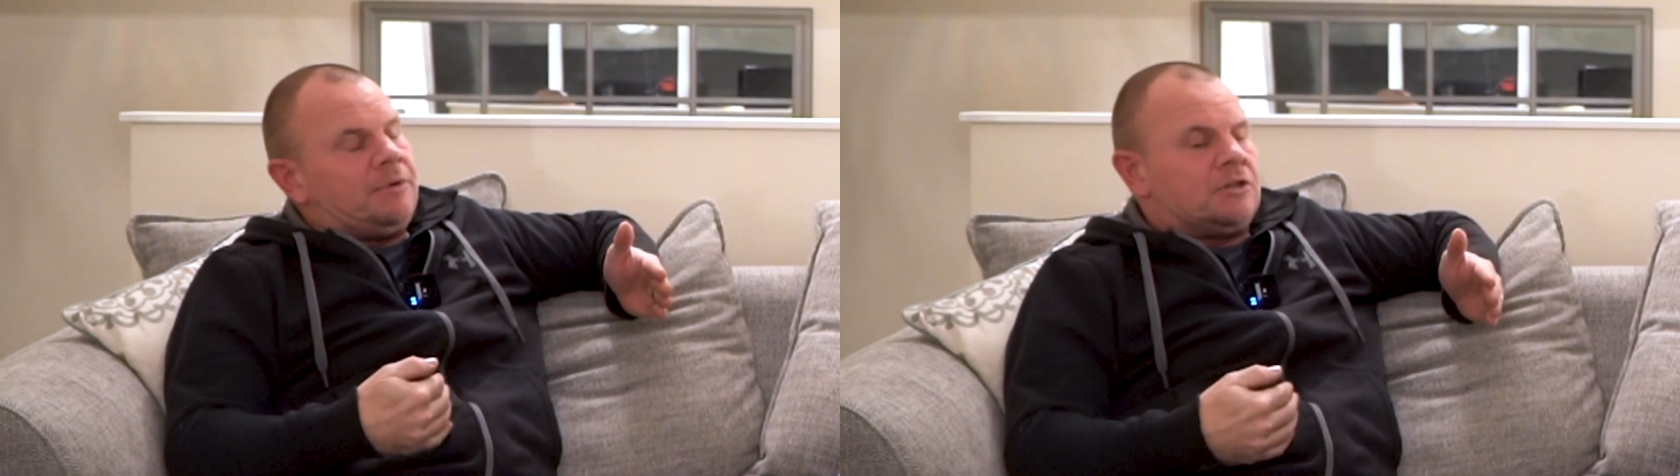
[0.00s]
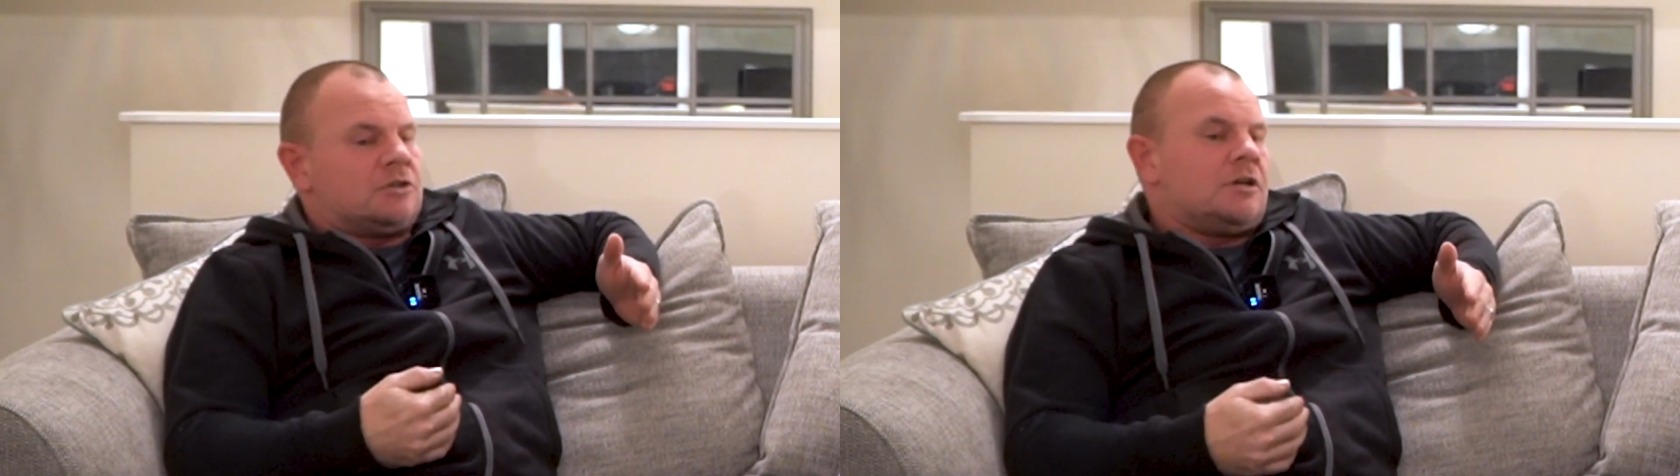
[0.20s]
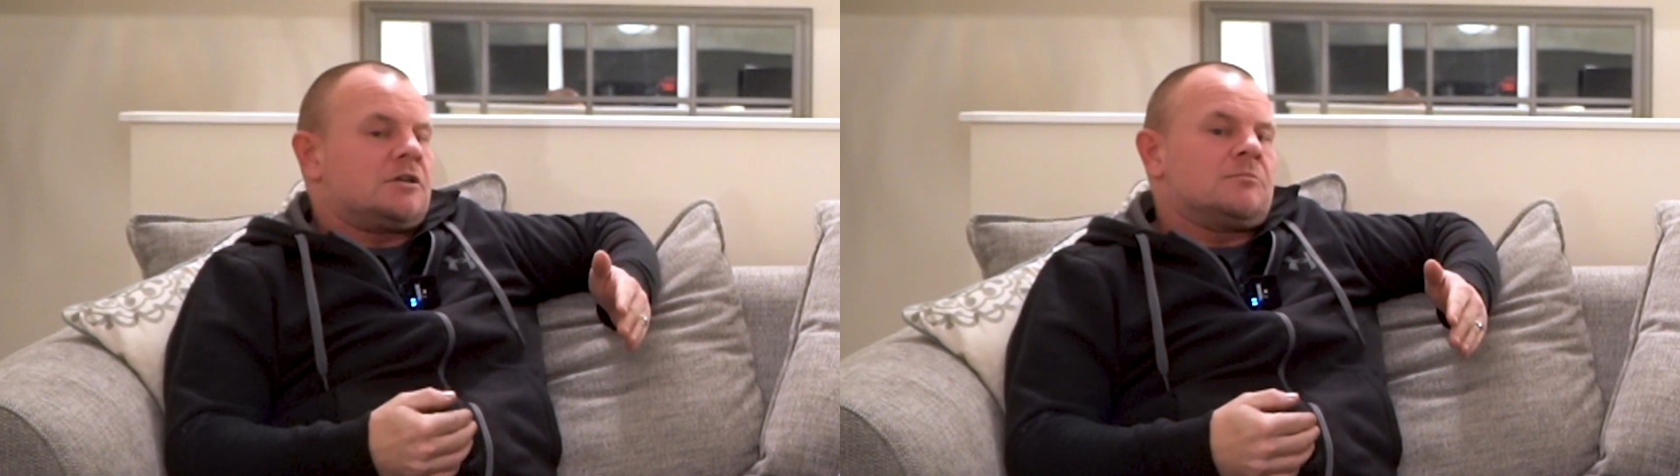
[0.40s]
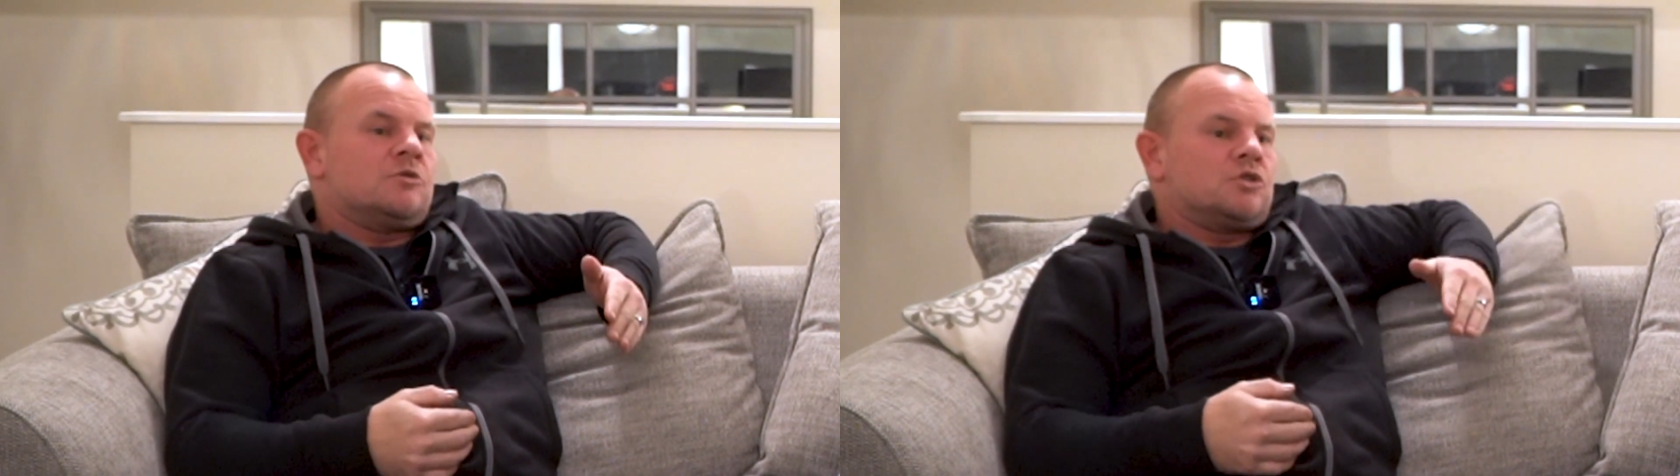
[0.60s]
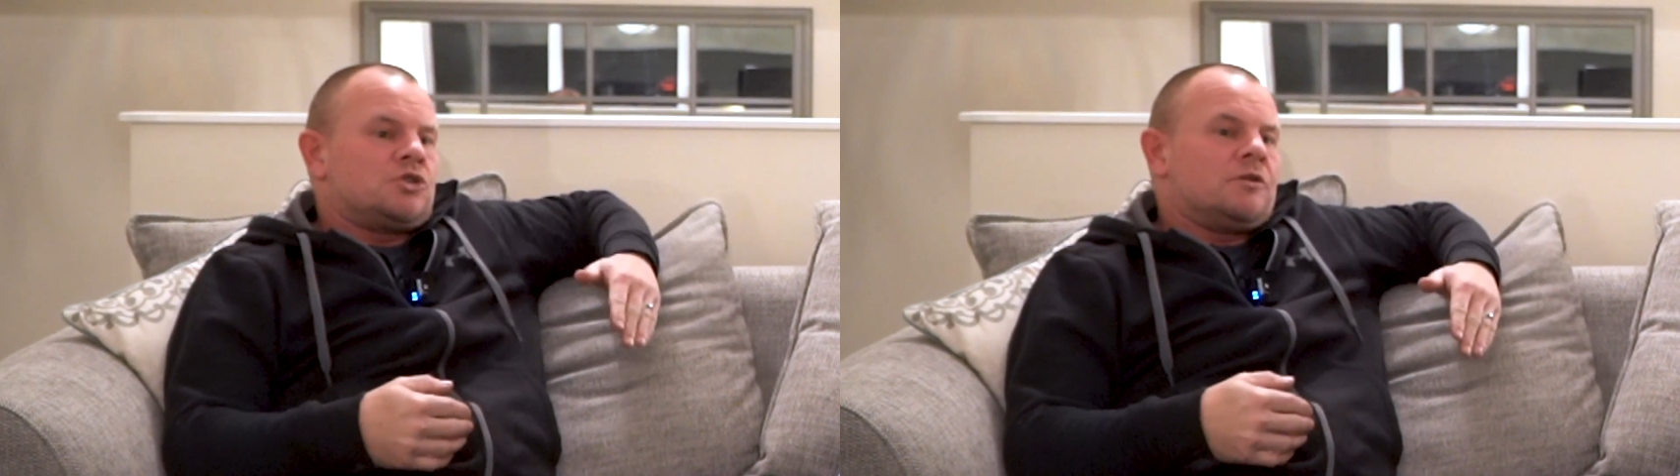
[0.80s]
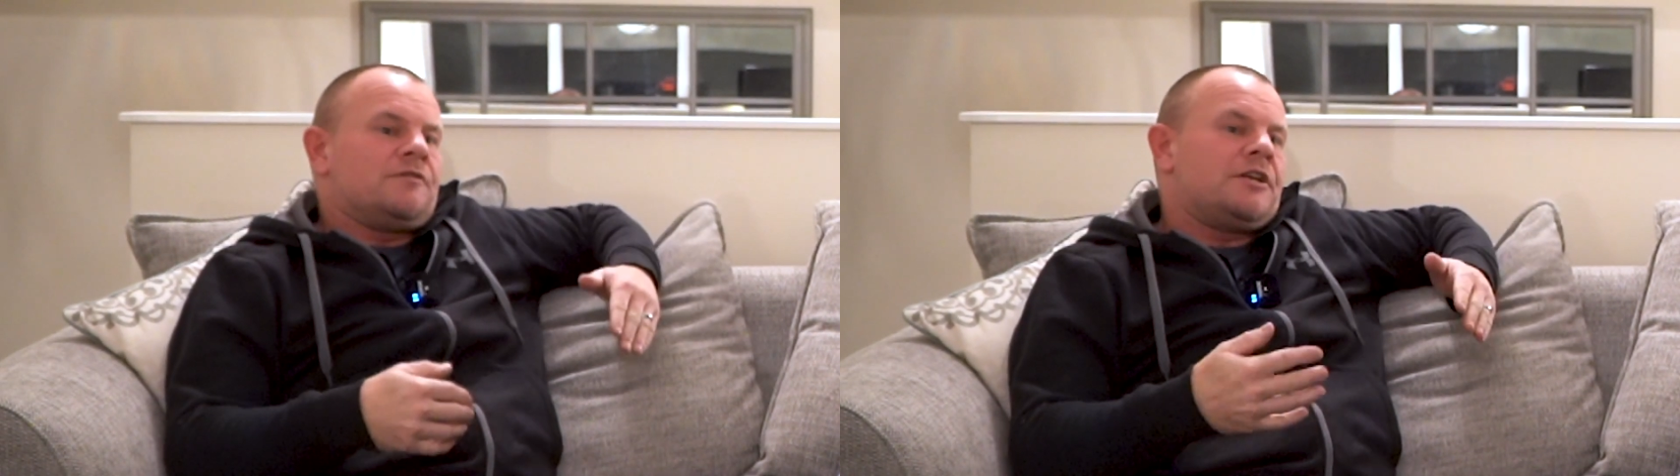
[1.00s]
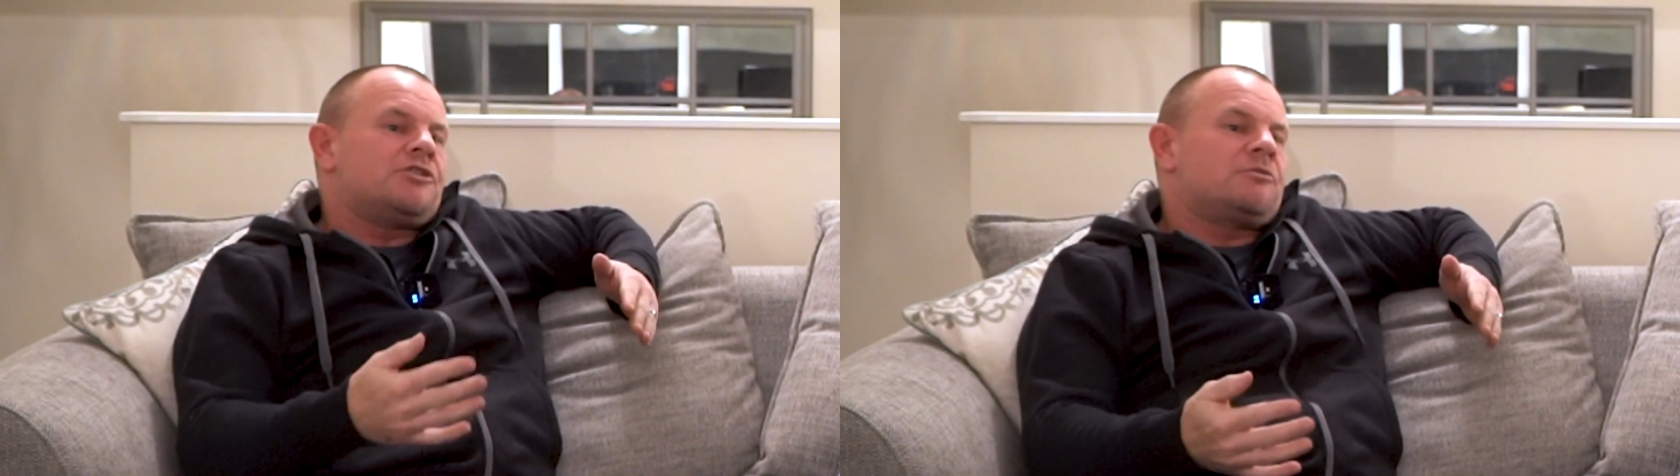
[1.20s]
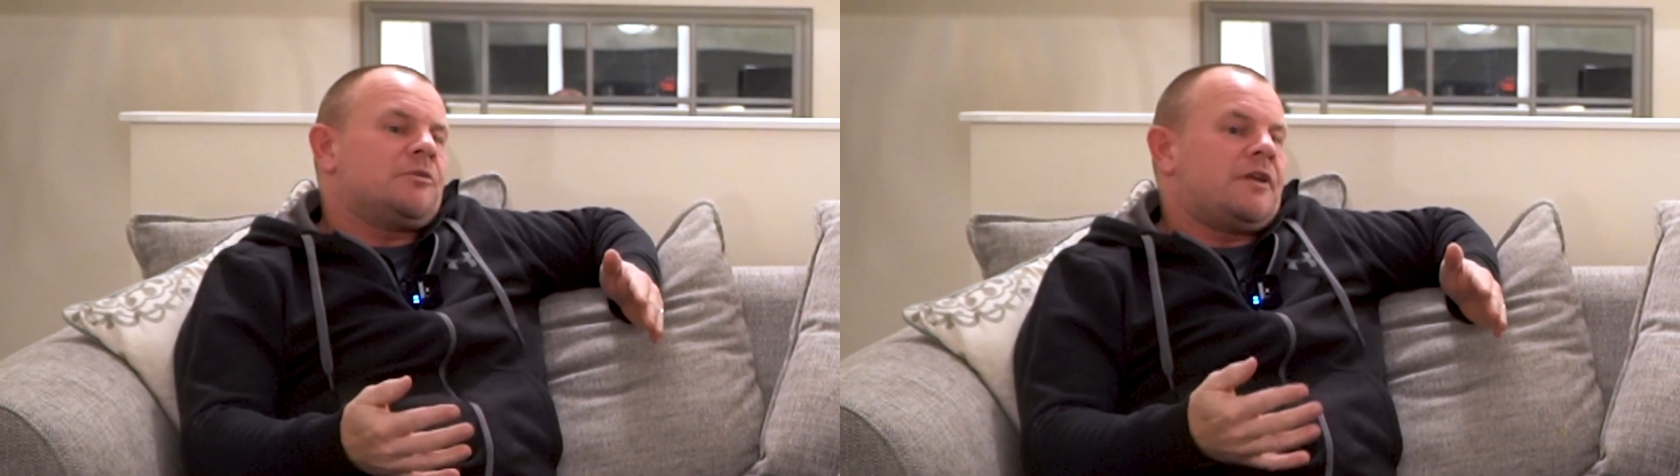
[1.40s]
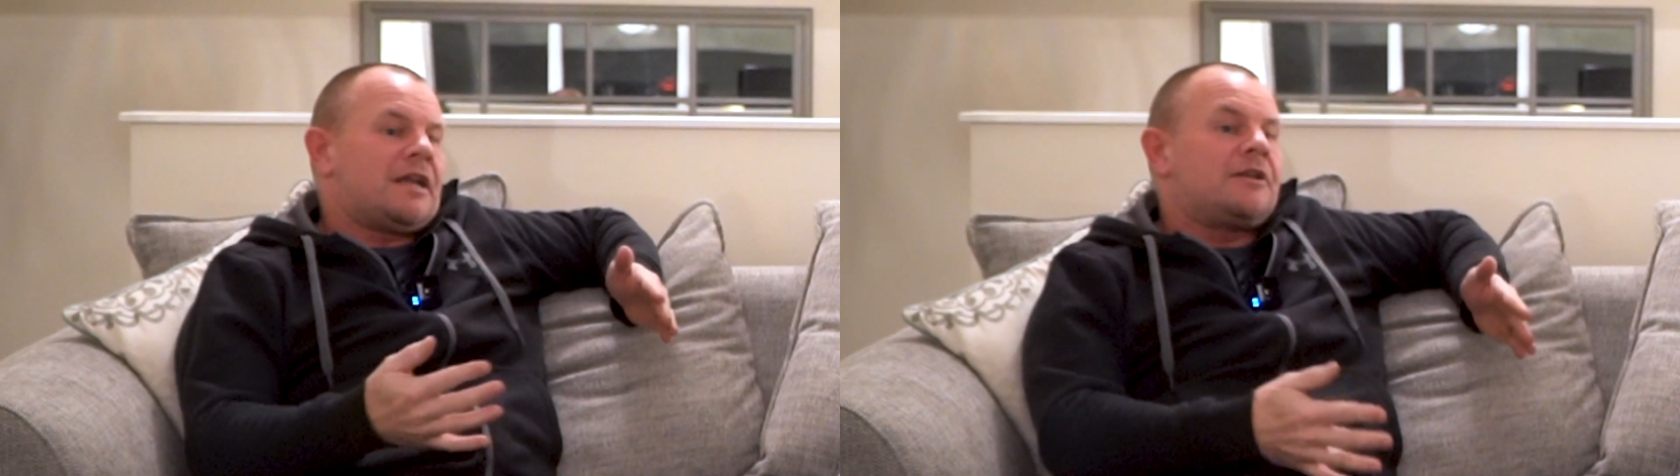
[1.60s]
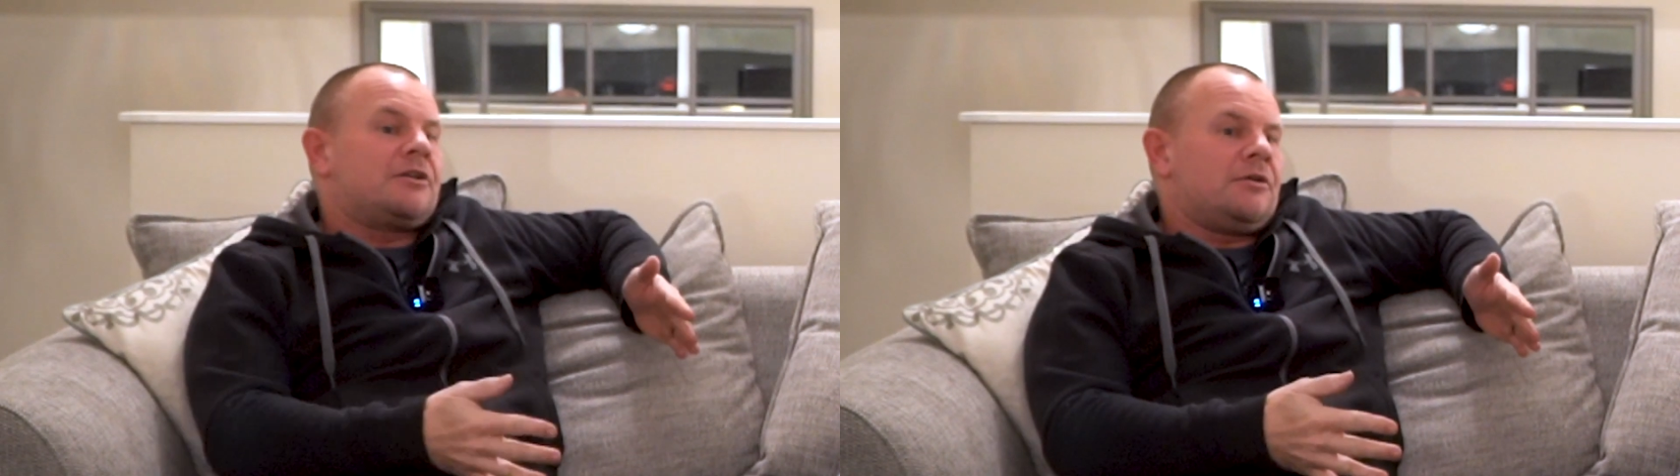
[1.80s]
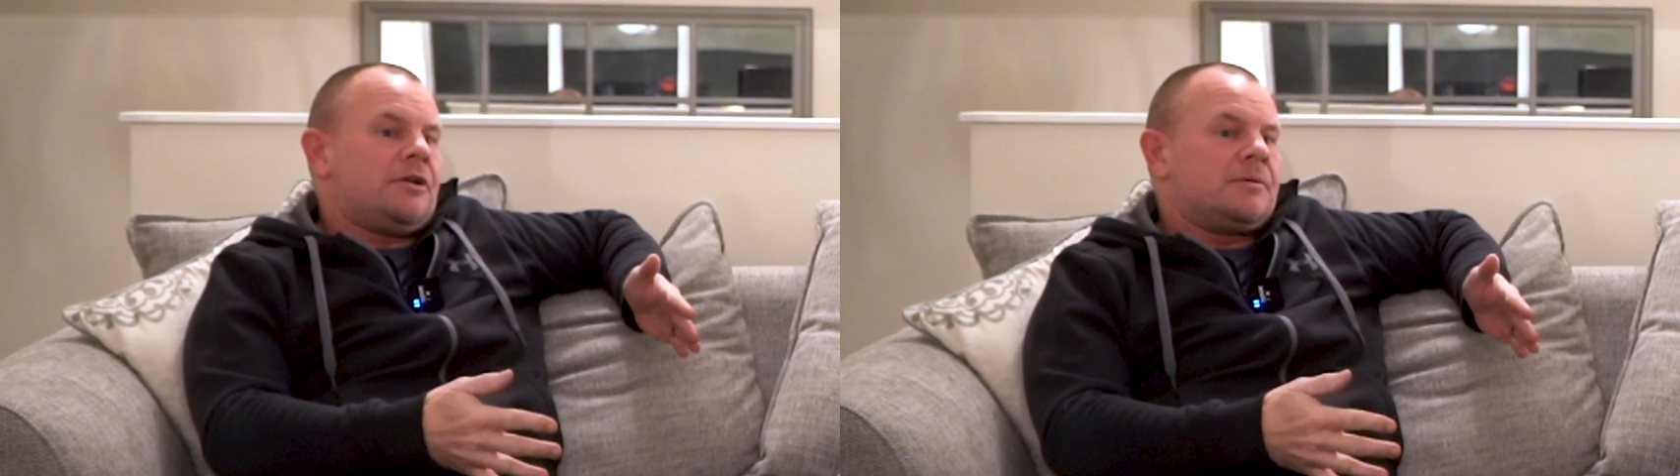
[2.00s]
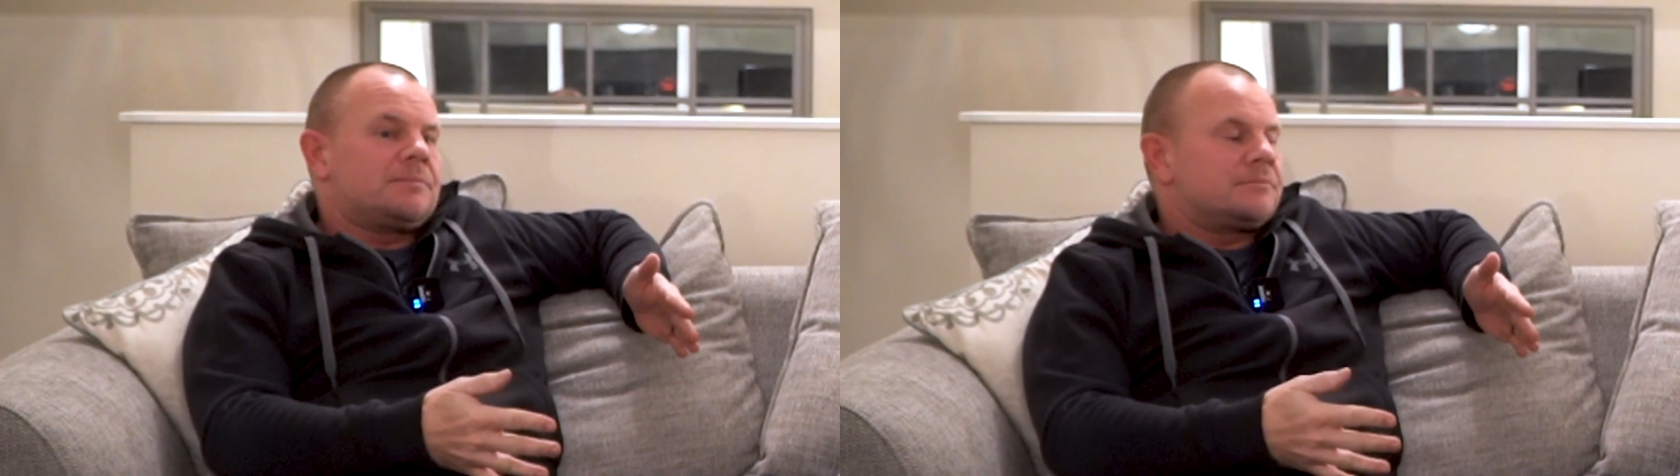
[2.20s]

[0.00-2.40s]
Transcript: because I look at more joint venturing with the landowner.